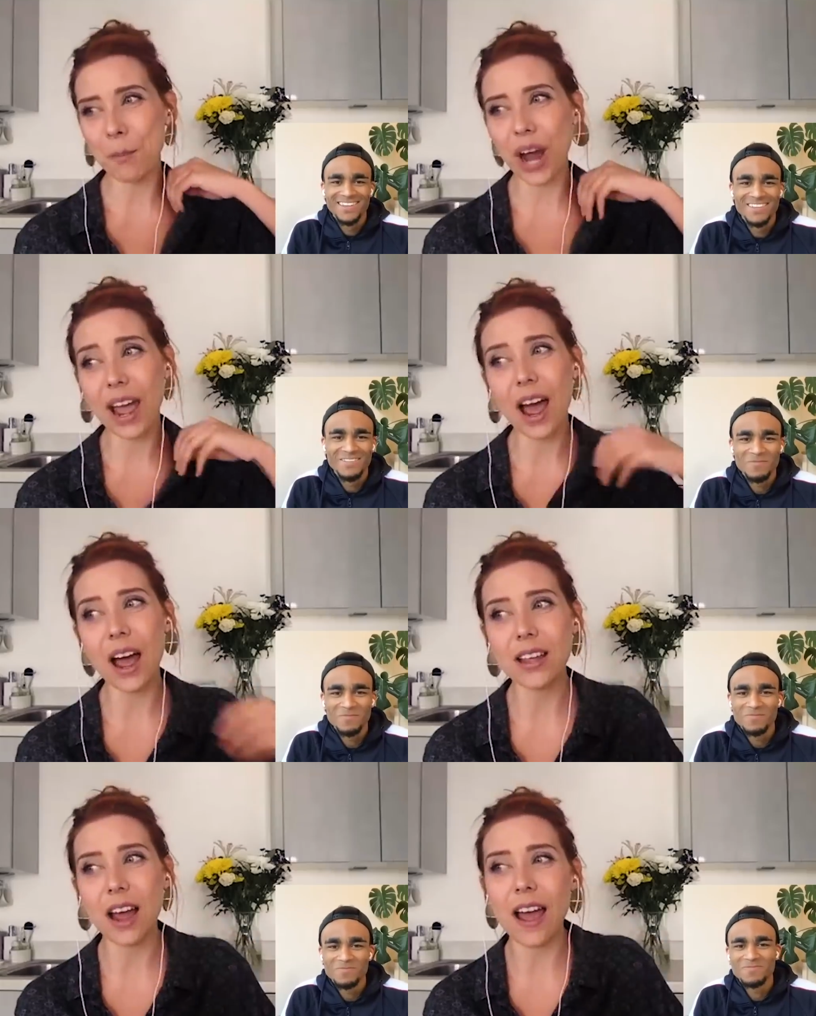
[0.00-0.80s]
Speaker 1: but I,
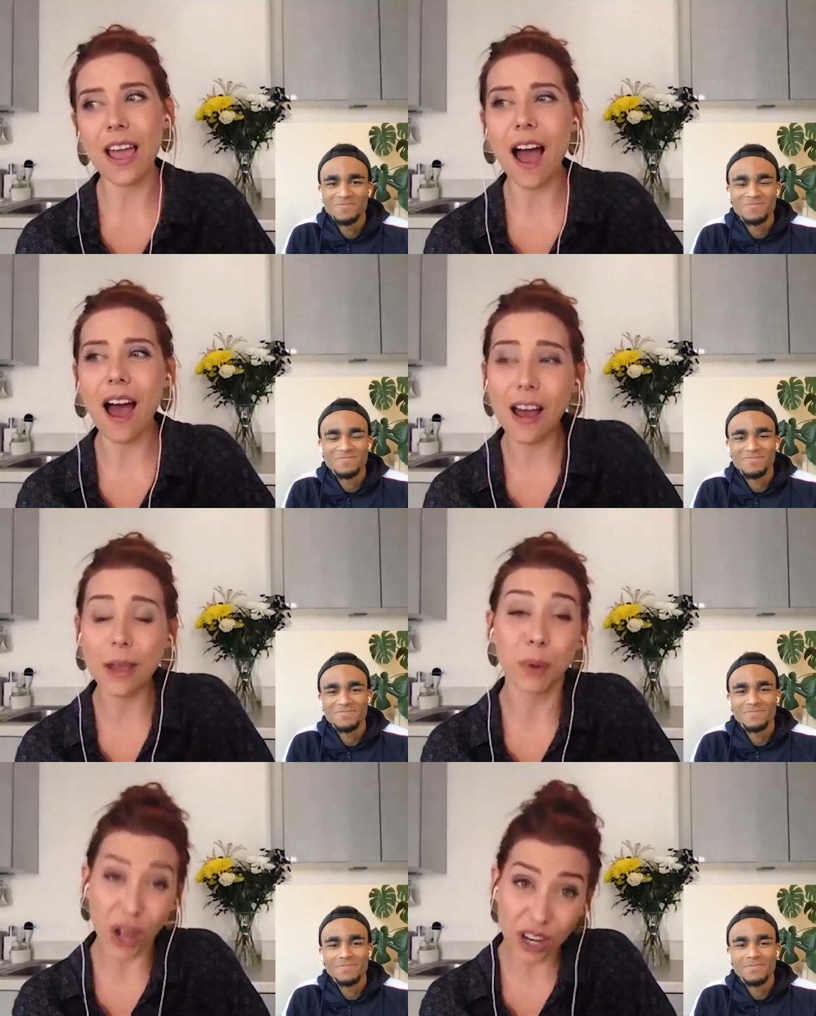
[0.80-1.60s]
I, I,
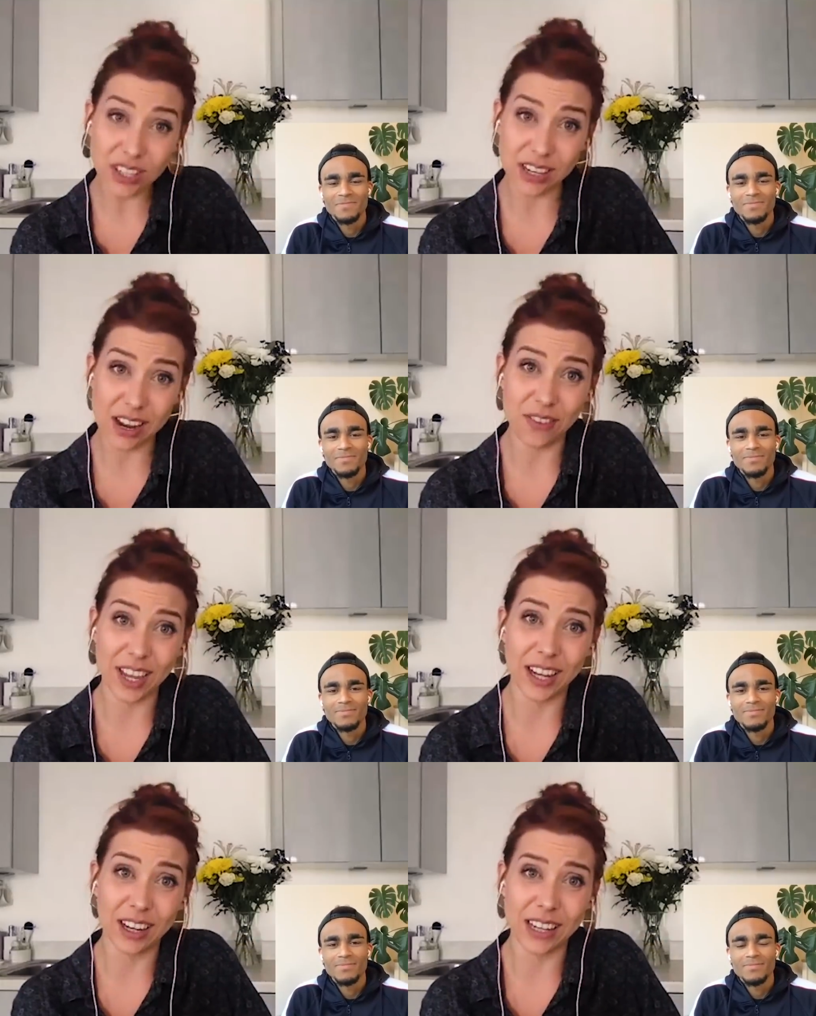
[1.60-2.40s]
I personally
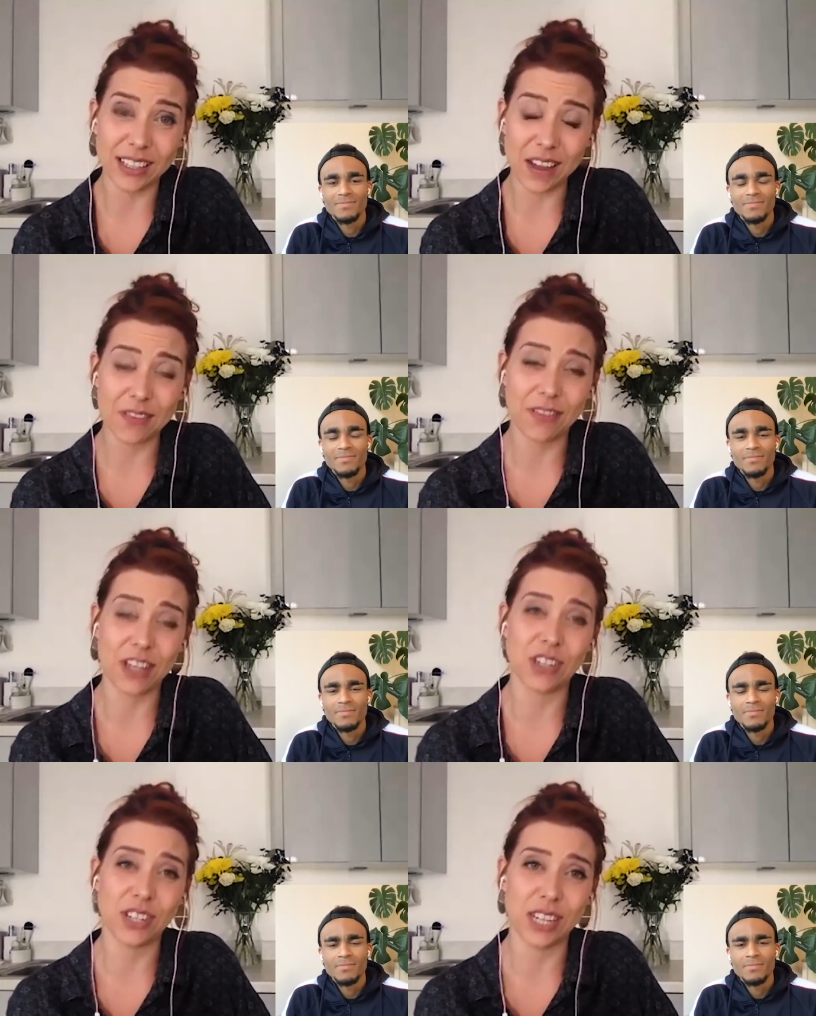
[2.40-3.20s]
feel like David
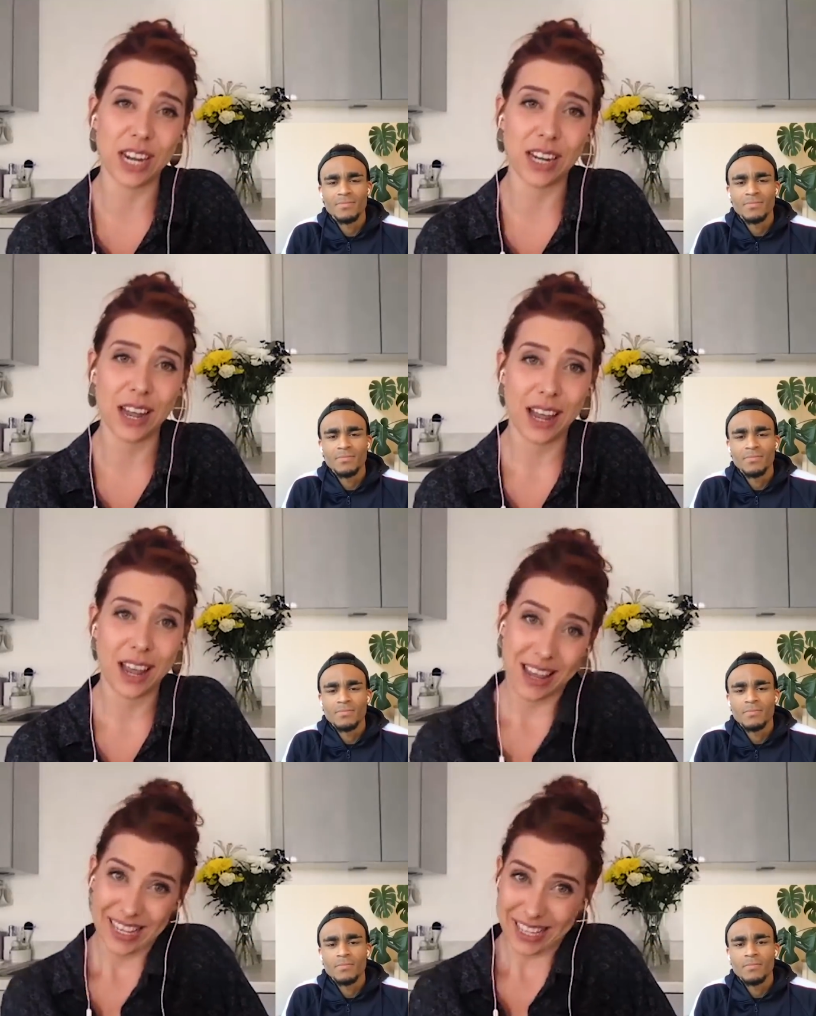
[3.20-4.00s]
Fincher did
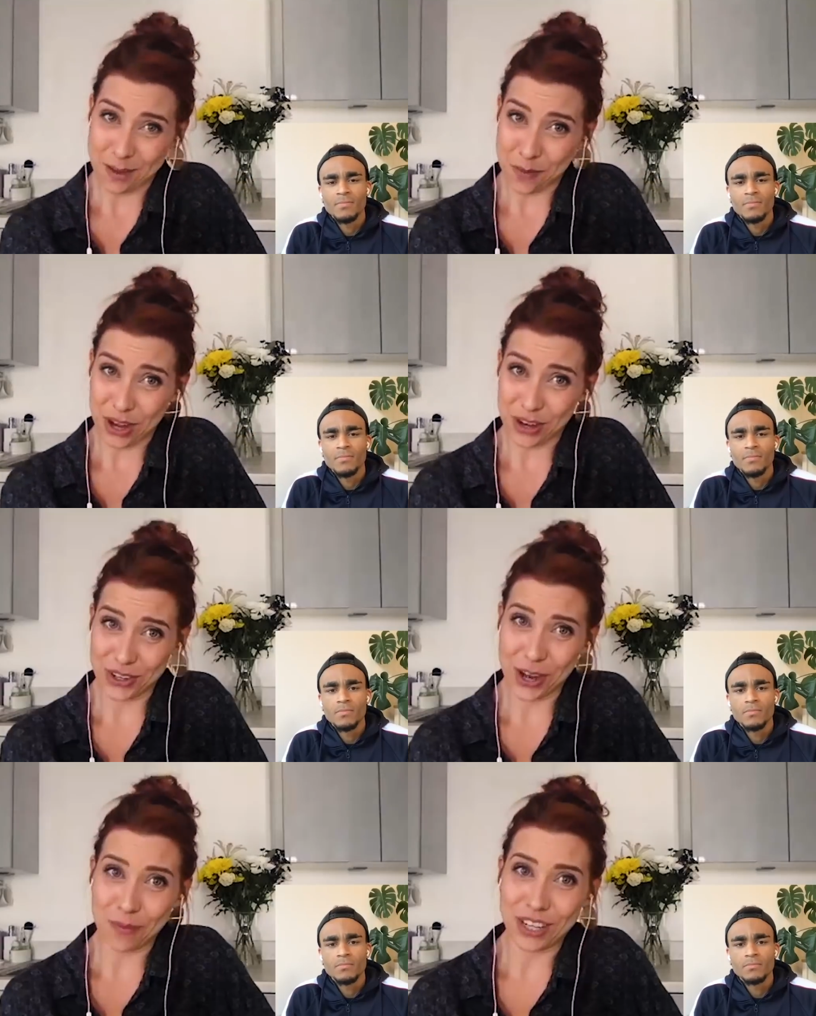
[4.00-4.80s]
a better
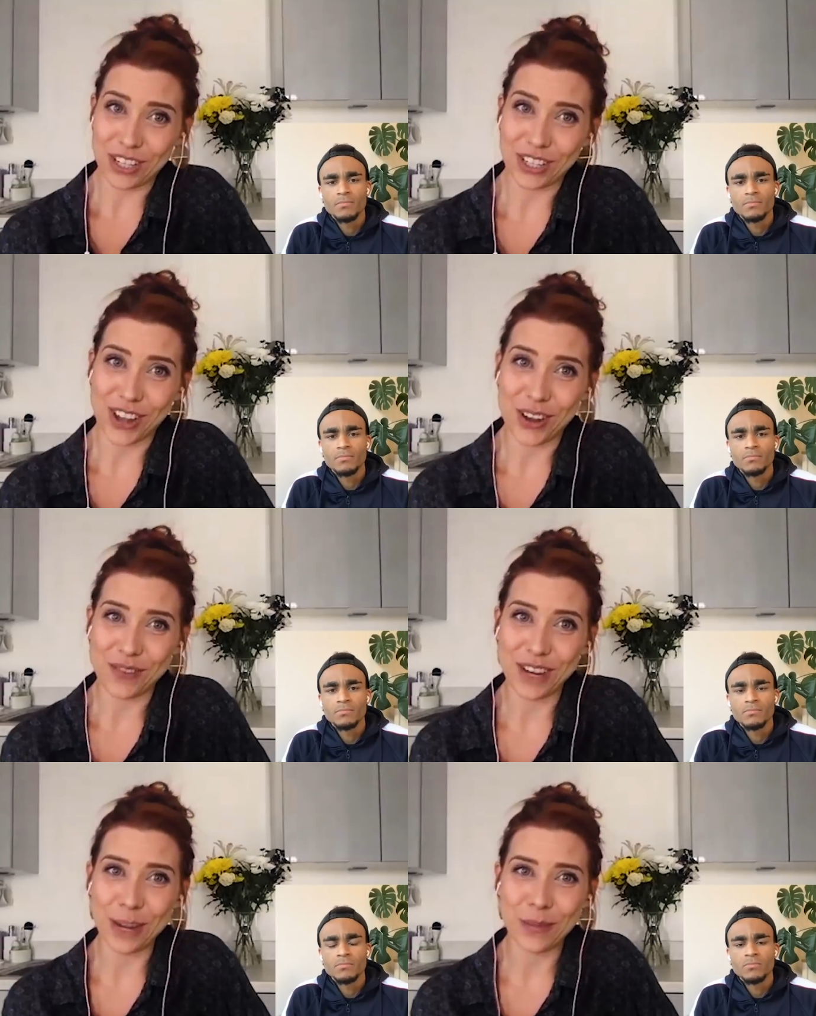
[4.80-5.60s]
job than Todd
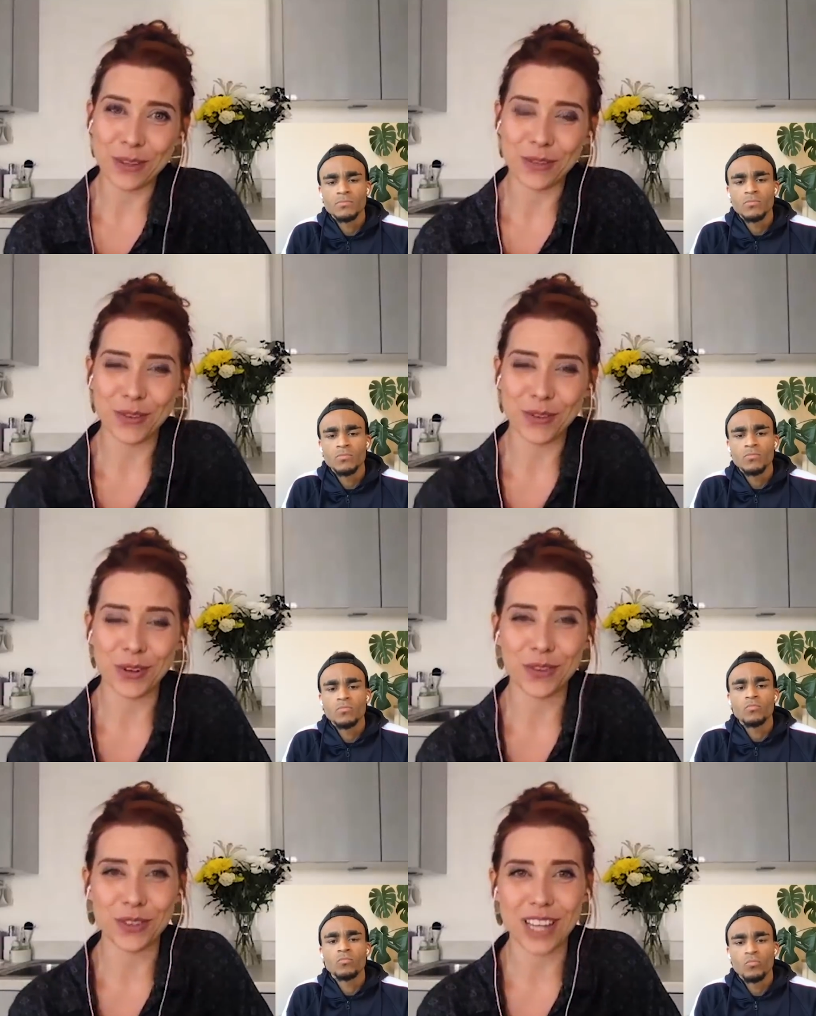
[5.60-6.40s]
Phillips of sort of
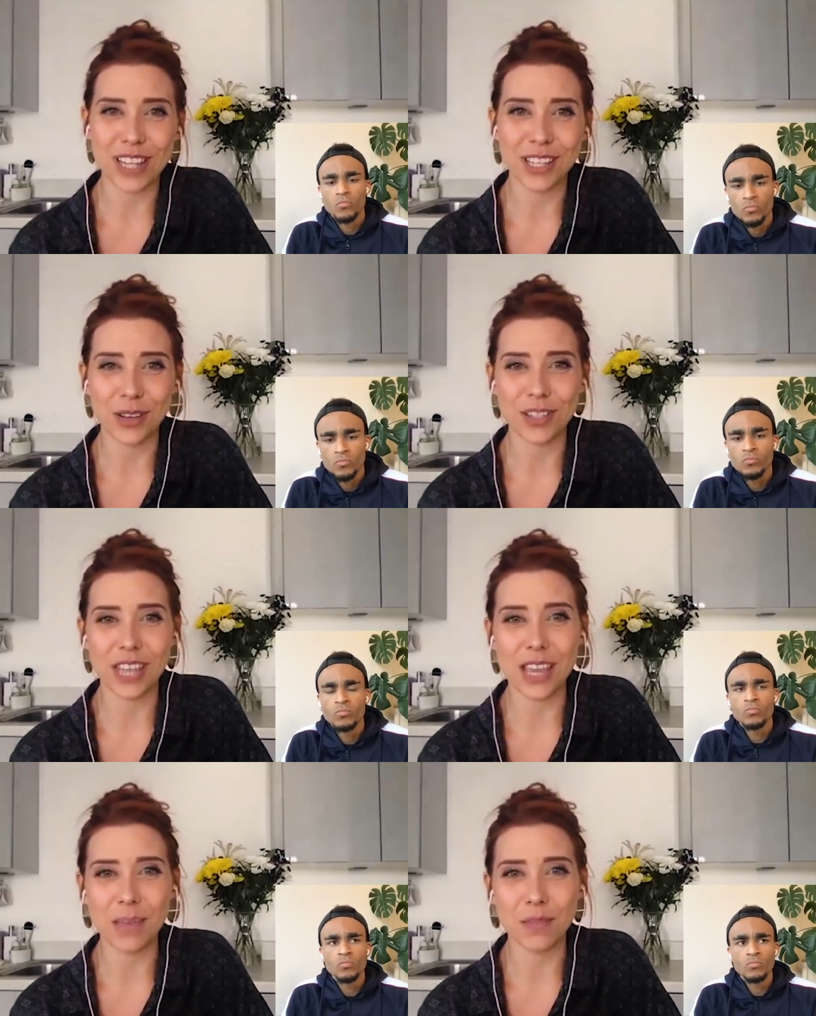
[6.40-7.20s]
addressing those
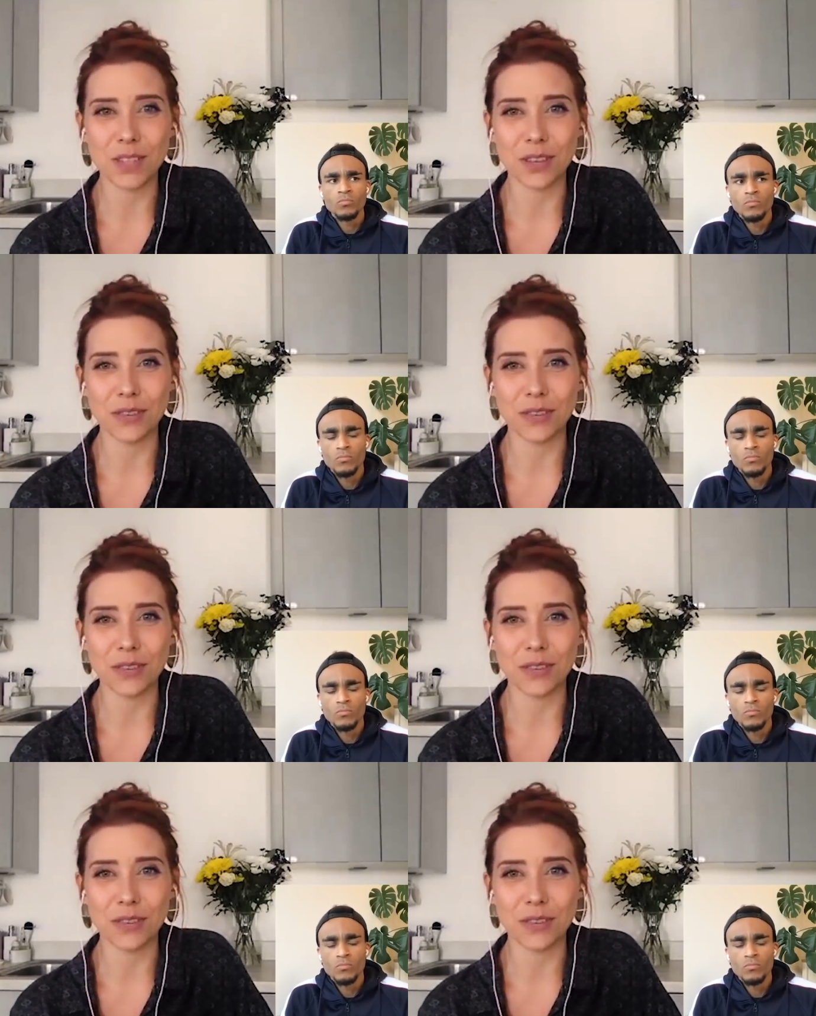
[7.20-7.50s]
themes mm.